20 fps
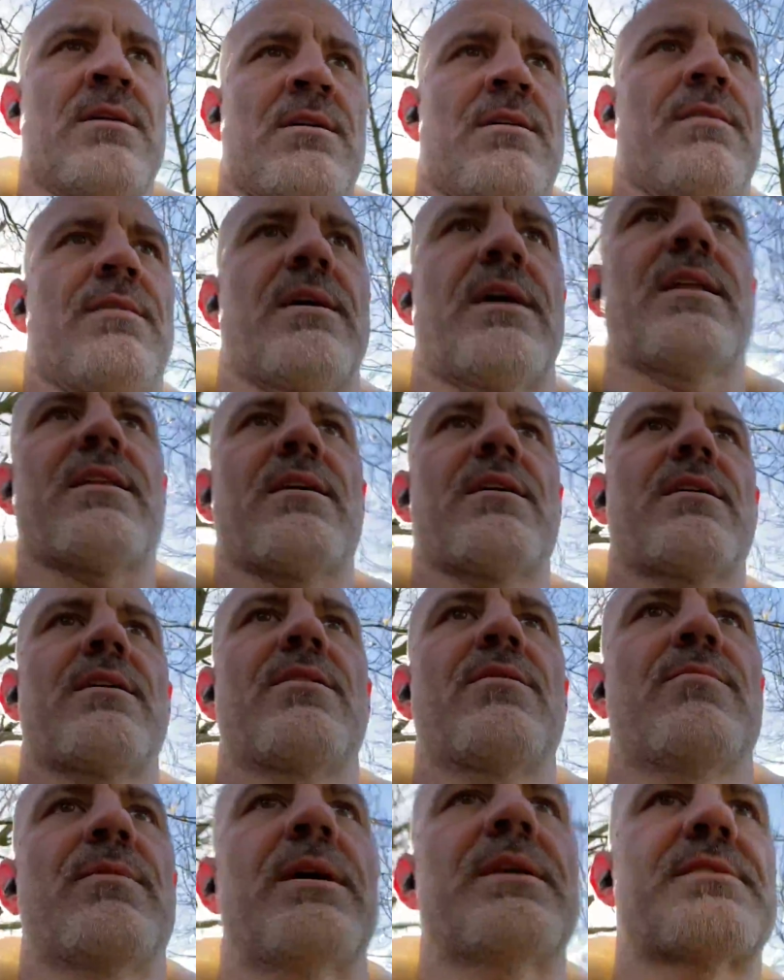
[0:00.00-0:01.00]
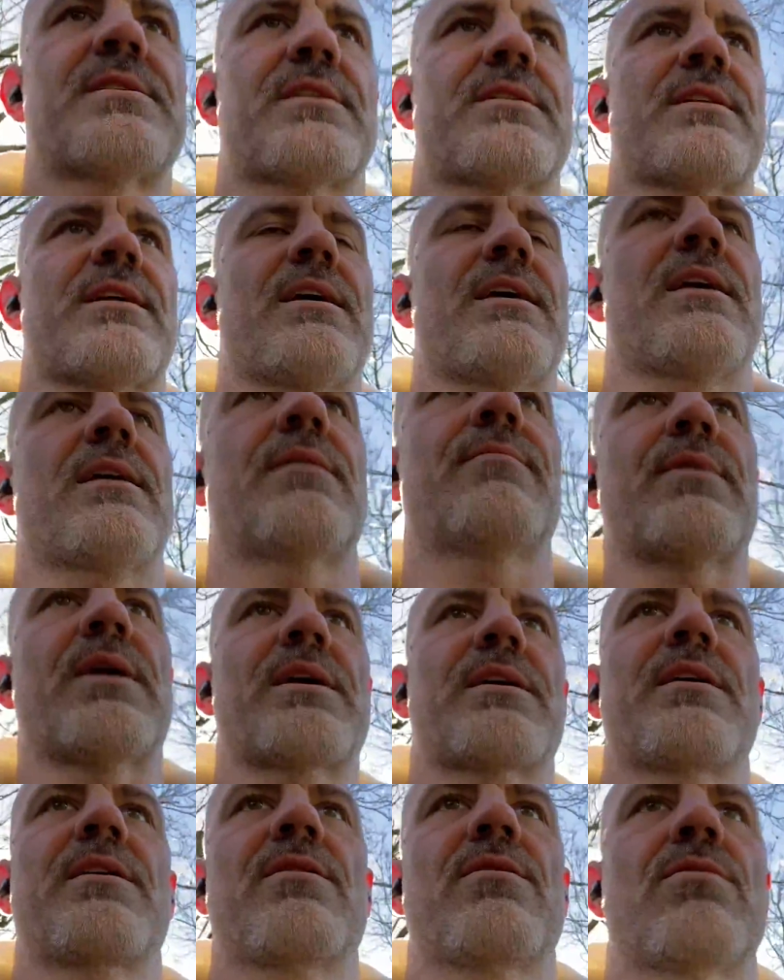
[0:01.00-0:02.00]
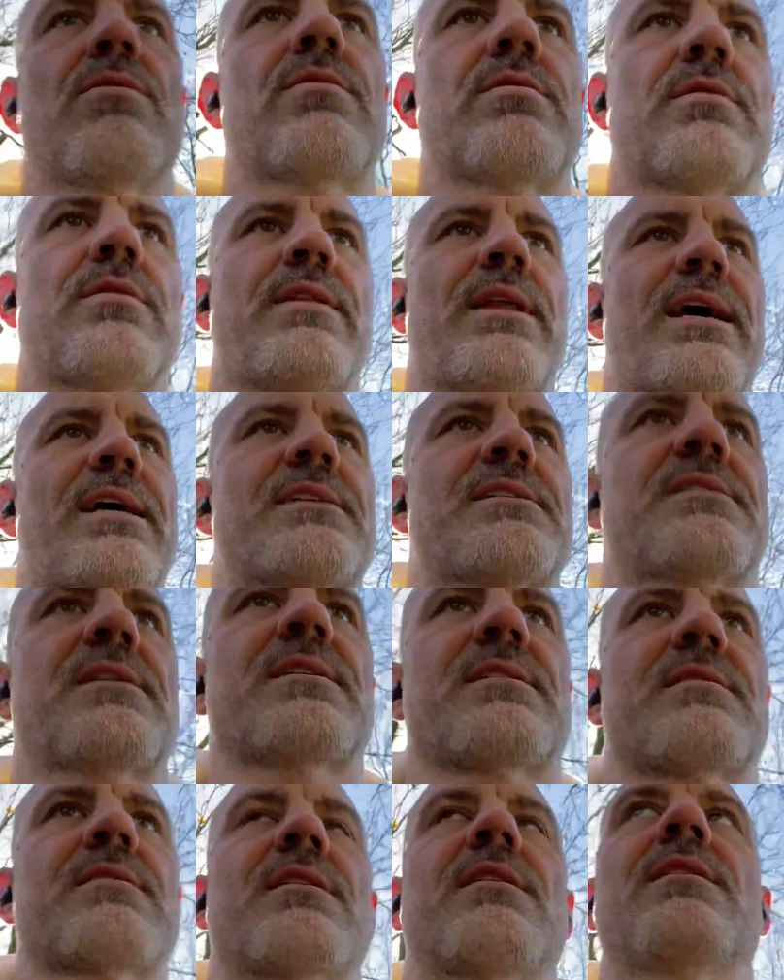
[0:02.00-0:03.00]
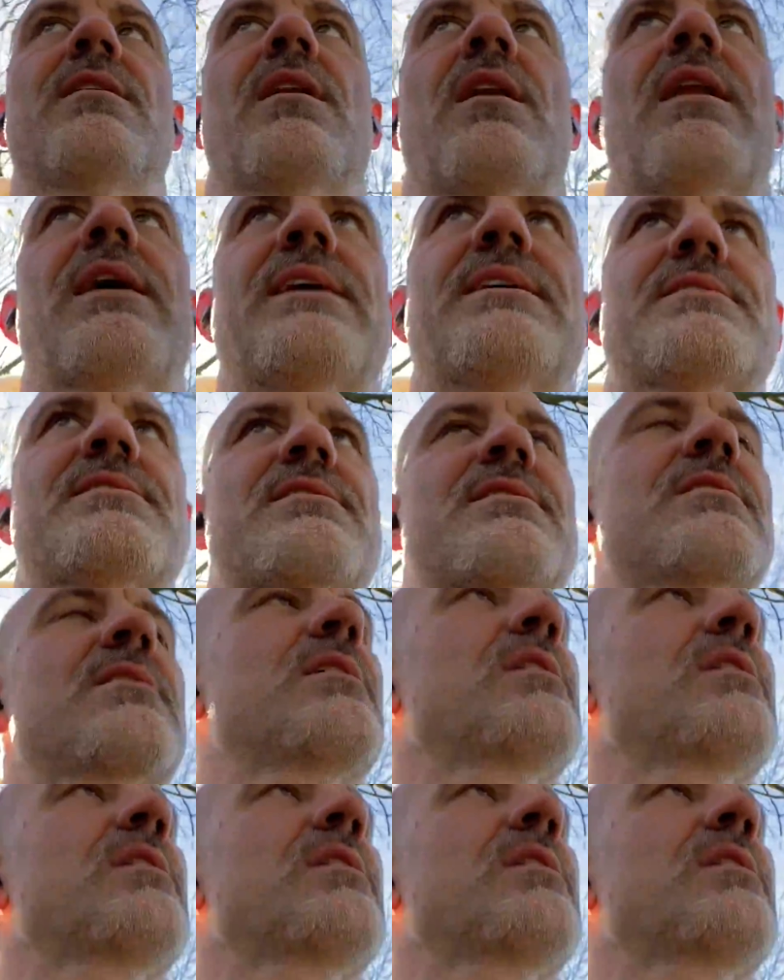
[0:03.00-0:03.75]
then you're basically making your next set less